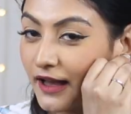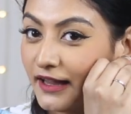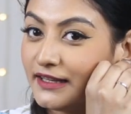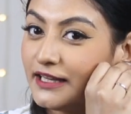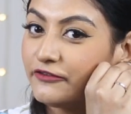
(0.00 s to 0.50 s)

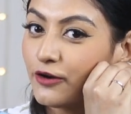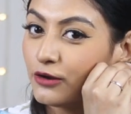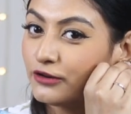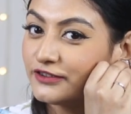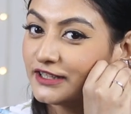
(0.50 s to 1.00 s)
I'll leave
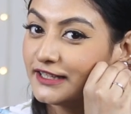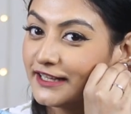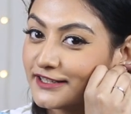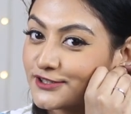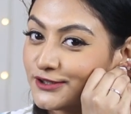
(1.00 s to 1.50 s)
all of the
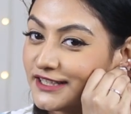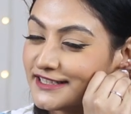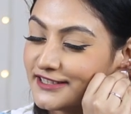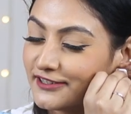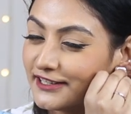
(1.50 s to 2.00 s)
links to
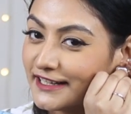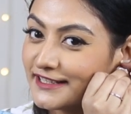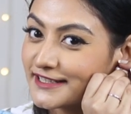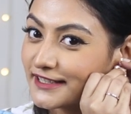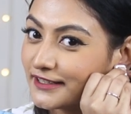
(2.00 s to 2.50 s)
these
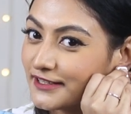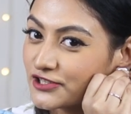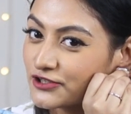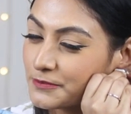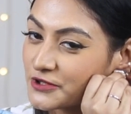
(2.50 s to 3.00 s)
earrings in the
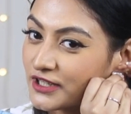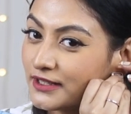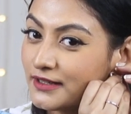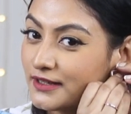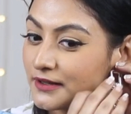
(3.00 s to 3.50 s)

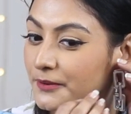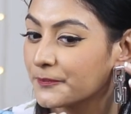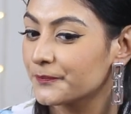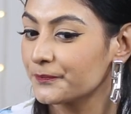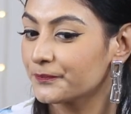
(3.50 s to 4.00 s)
description
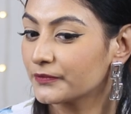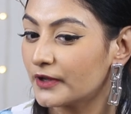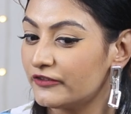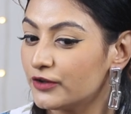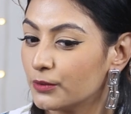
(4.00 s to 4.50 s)

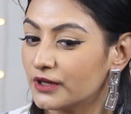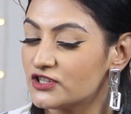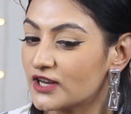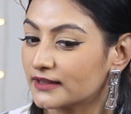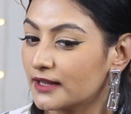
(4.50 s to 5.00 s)
if you want
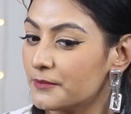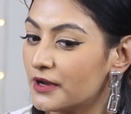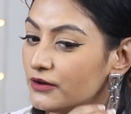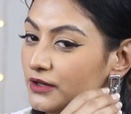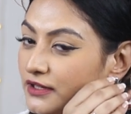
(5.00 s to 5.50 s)
to check them
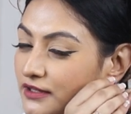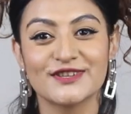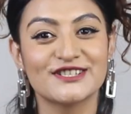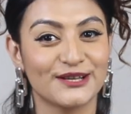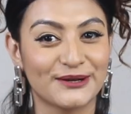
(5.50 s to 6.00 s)
out.
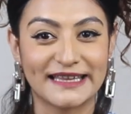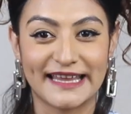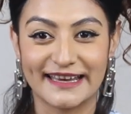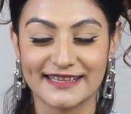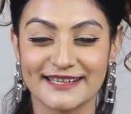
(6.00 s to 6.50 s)
So look at
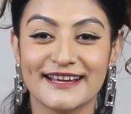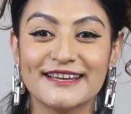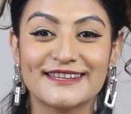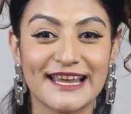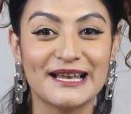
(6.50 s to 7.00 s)
that.
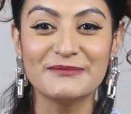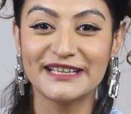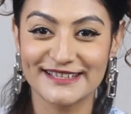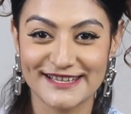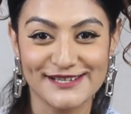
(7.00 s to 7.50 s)
Tell
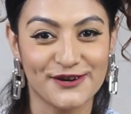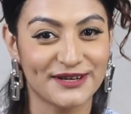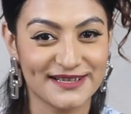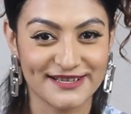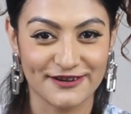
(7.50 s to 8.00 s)
me this is
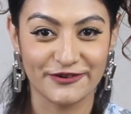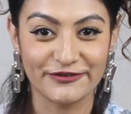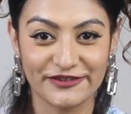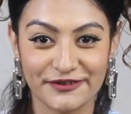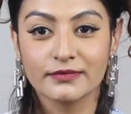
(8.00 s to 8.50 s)
not a
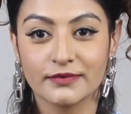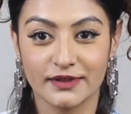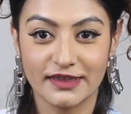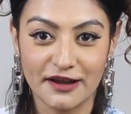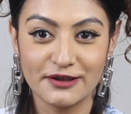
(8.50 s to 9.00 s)
serve.
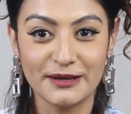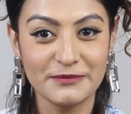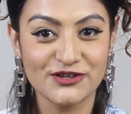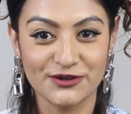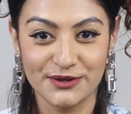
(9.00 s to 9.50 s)
Now
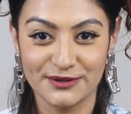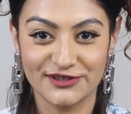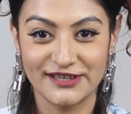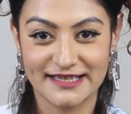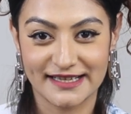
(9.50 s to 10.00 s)
let me show you a
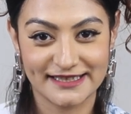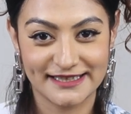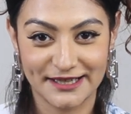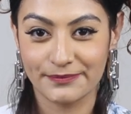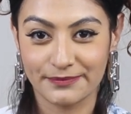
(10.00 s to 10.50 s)

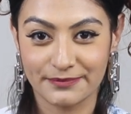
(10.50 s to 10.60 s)
360.